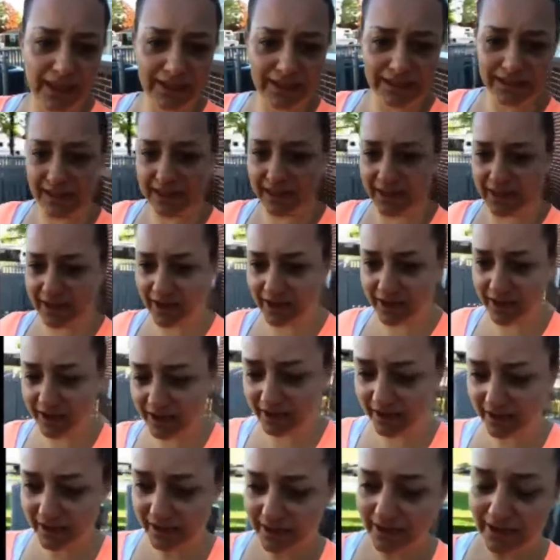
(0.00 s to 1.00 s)
that's
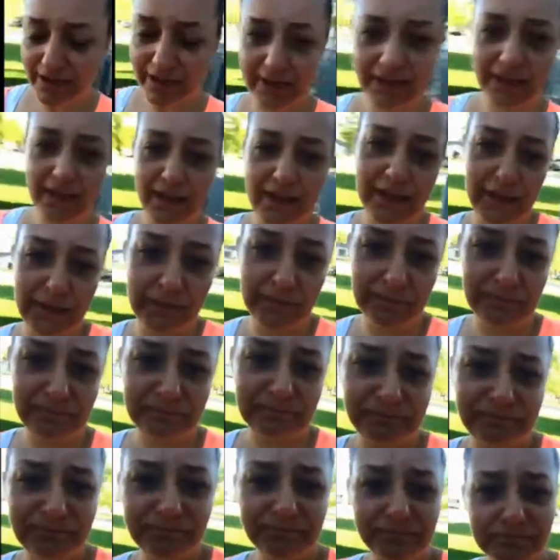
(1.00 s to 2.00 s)
their,
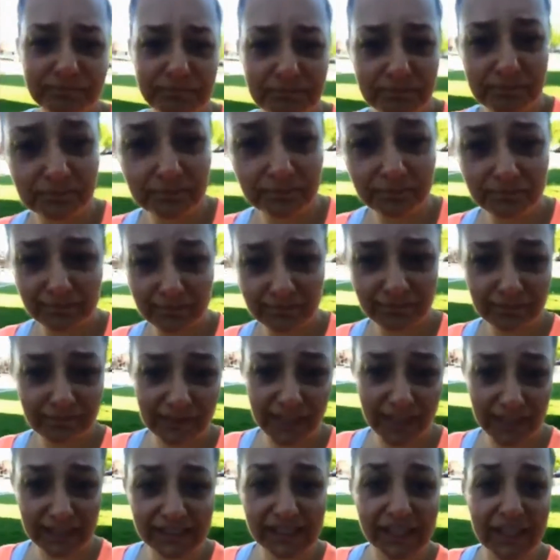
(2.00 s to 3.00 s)
um,
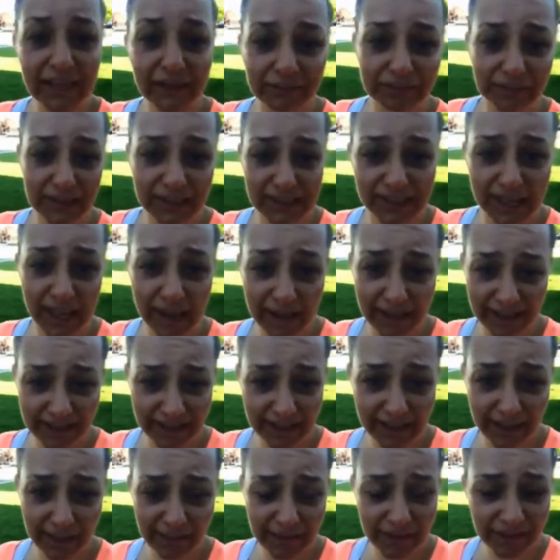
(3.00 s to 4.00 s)
it's him, it's,
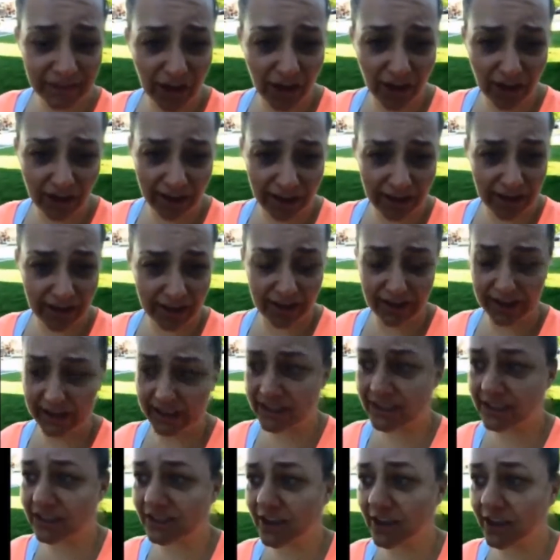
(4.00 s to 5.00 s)
it's Ammon talking,
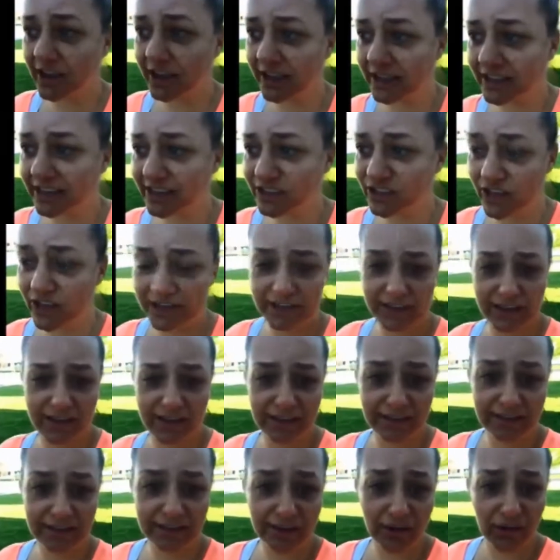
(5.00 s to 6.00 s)
and it's not an
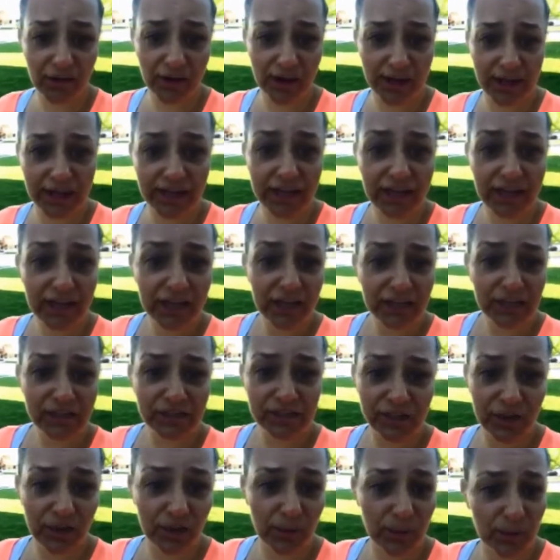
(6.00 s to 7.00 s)
agenda, okay?
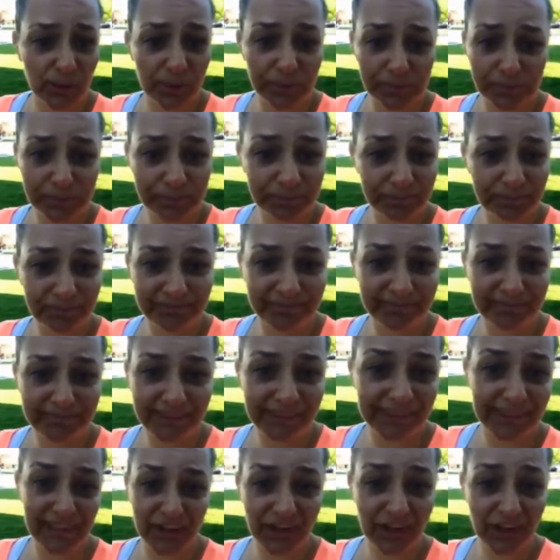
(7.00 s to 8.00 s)
So
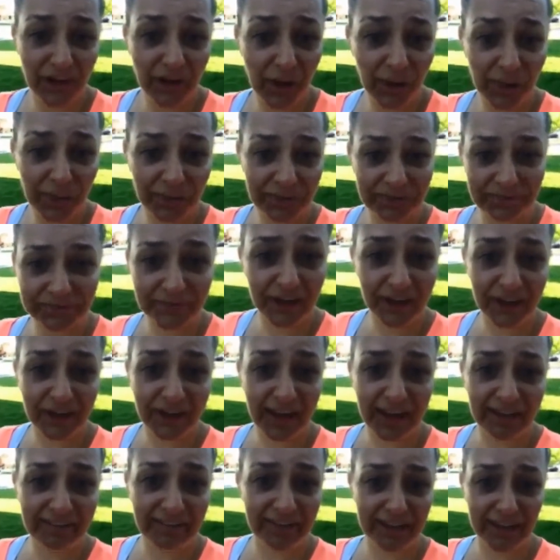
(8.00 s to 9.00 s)
there you go, there
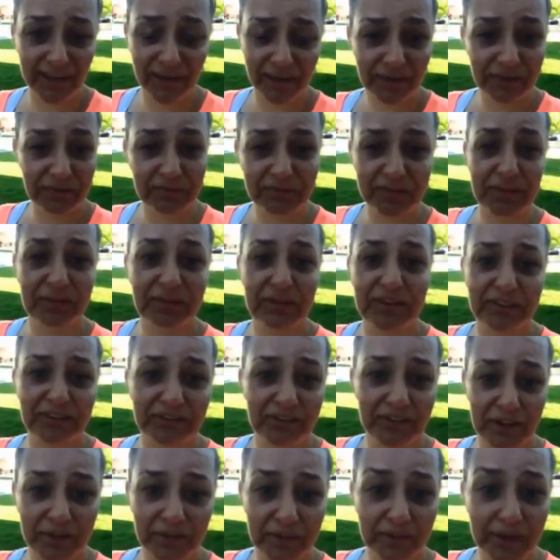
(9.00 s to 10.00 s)
you have it. You can believe
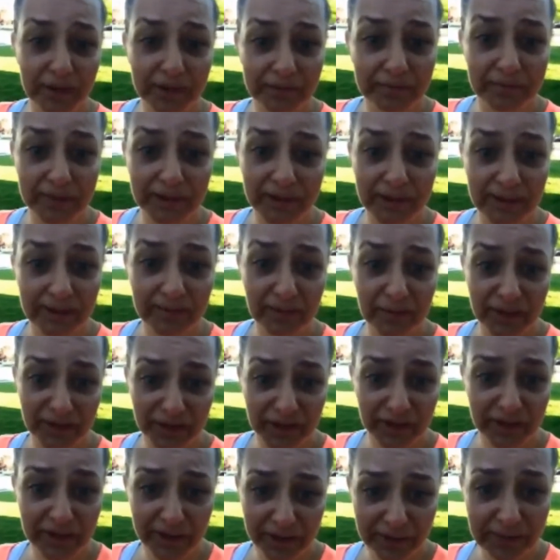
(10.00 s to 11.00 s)
whatever you want, but
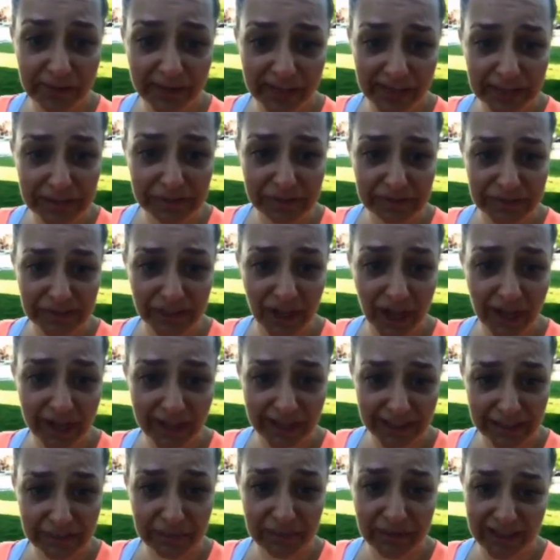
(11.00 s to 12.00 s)
when you hear my husband
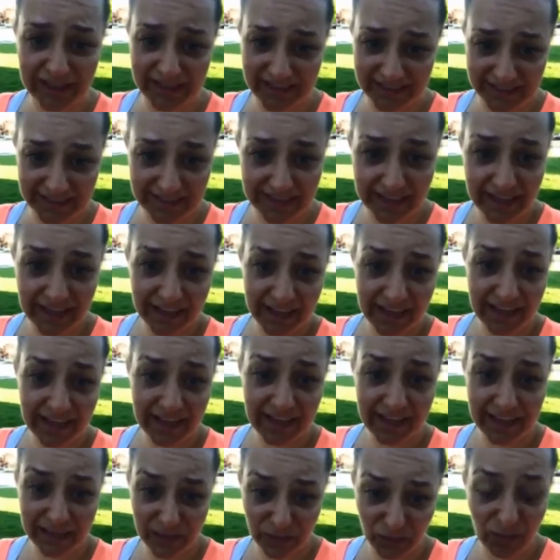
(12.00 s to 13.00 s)
talk, it's because
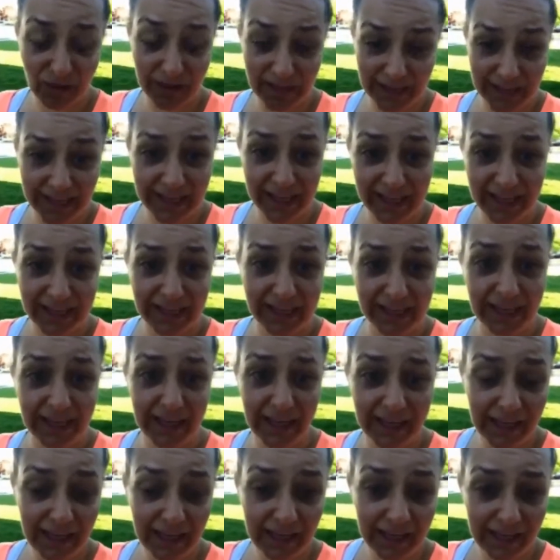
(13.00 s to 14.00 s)
it's what
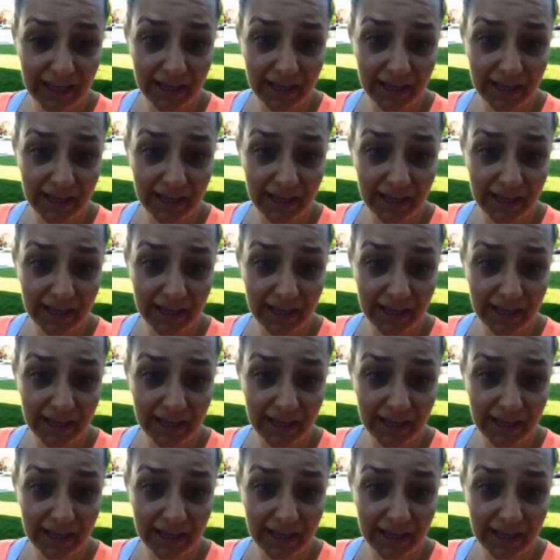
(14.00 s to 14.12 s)
he